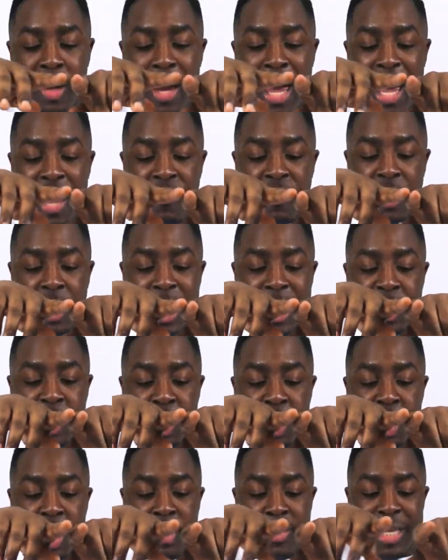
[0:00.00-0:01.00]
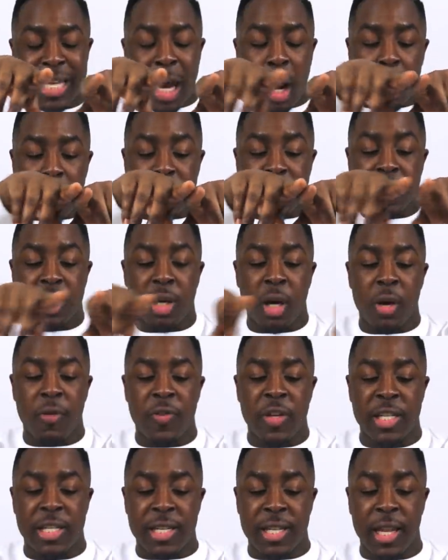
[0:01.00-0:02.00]
you have relationships that are
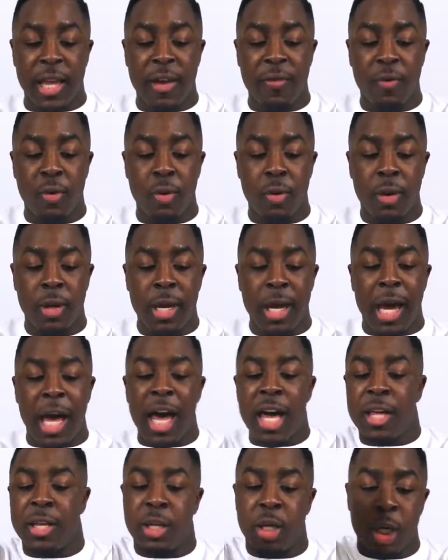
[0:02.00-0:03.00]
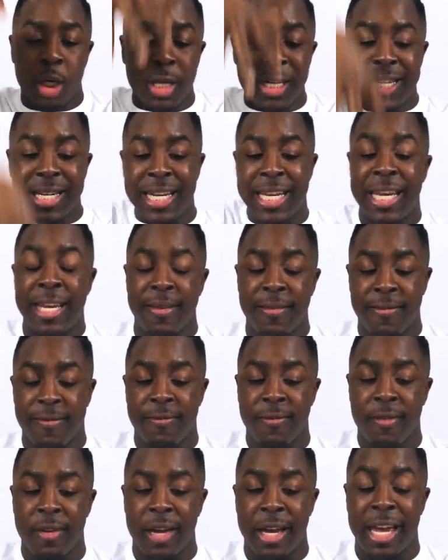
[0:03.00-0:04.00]
service level, underneath
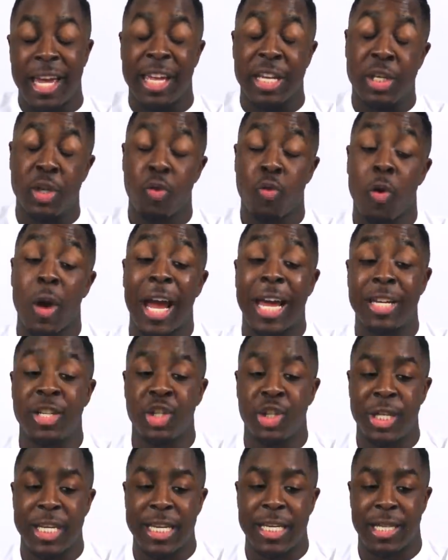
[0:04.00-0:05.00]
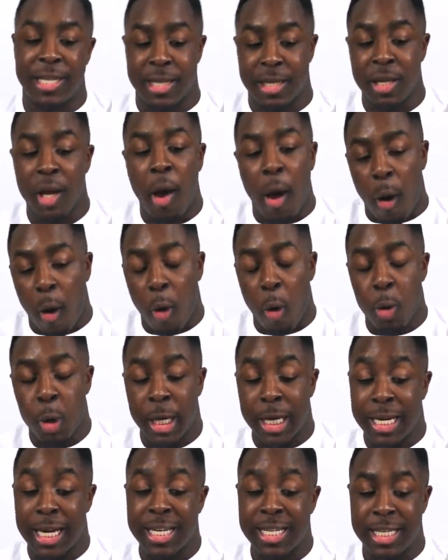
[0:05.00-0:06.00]
is Christ Jesus
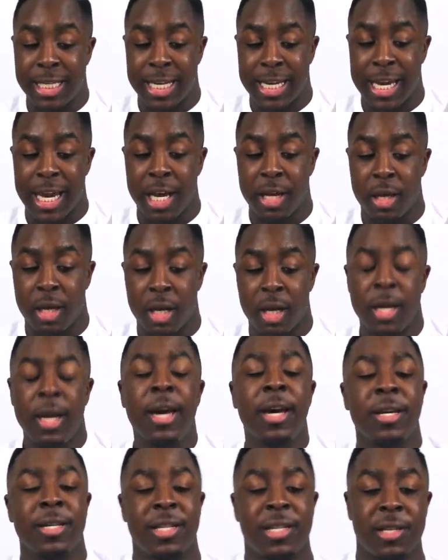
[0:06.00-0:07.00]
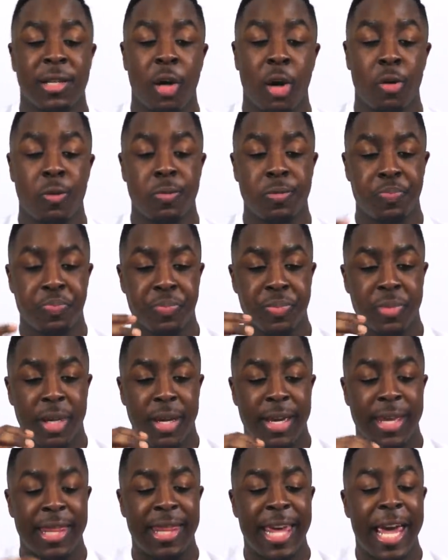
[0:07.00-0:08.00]
holding us together. So
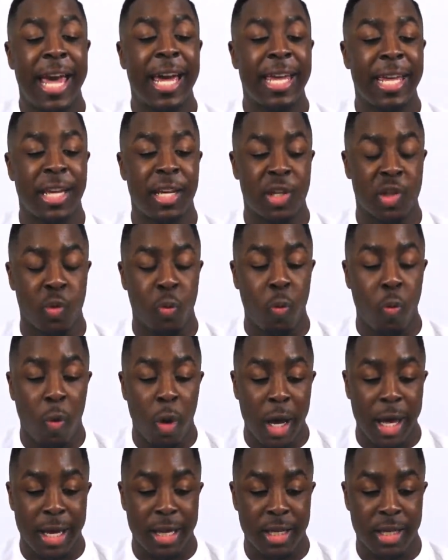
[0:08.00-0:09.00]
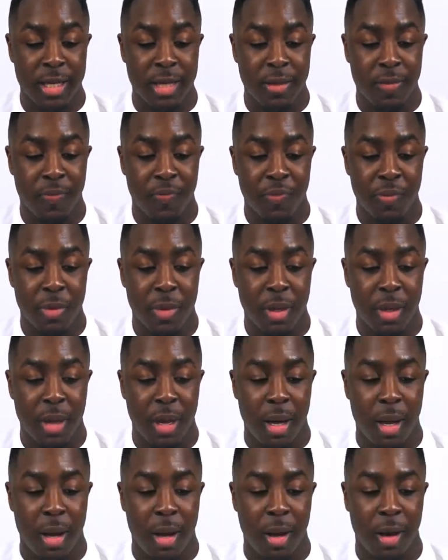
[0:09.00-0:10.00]
that is what
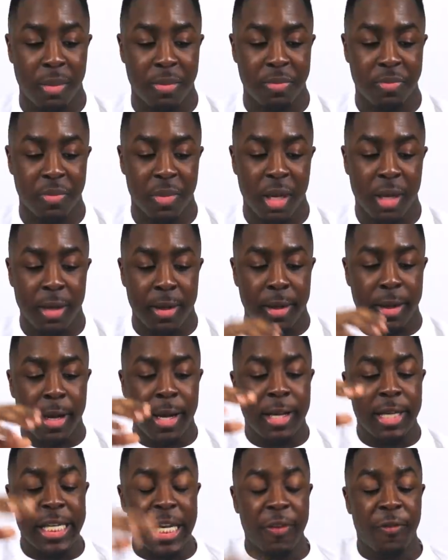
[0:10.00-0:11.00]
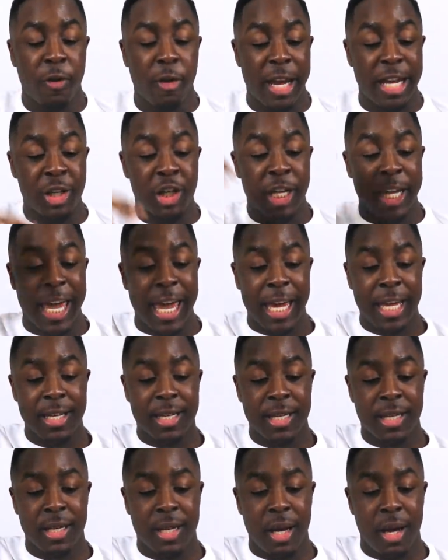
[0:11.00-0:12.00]
um,
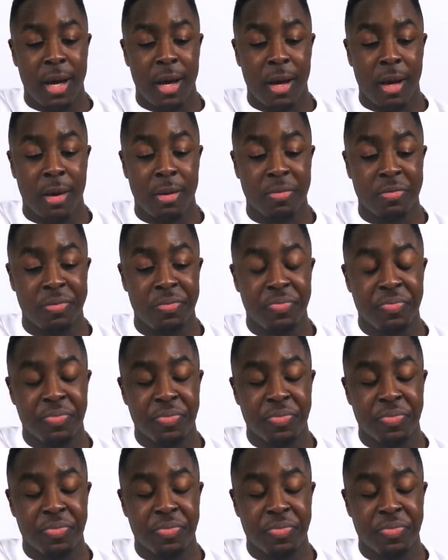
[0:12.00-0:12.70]
differentiates um,